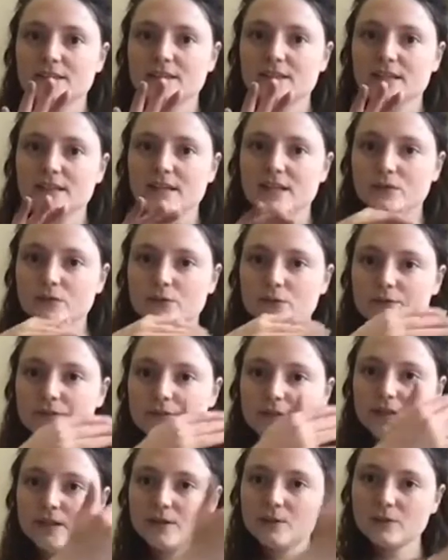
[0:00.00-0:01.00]
and I don't
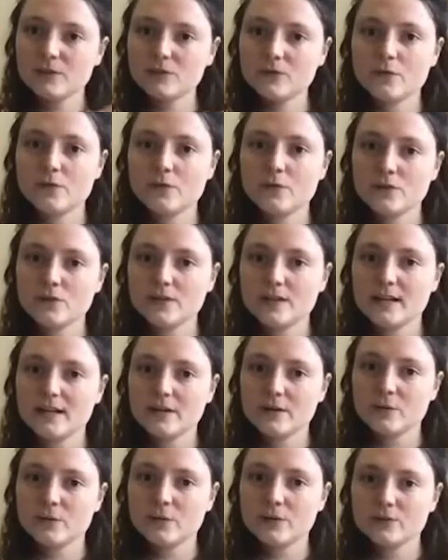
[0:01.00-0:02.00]
see what the first
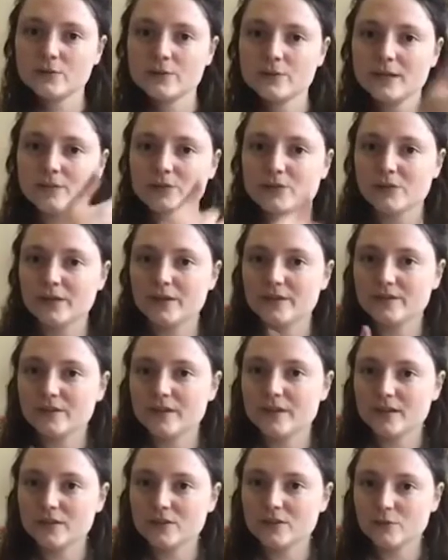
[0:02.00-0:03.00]
layer was when I'm doing the
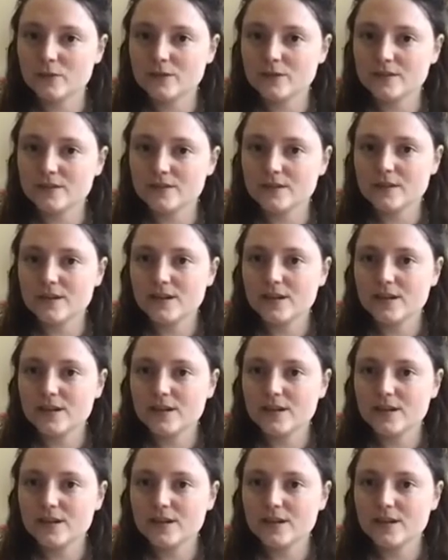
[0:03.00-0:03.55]
last ones.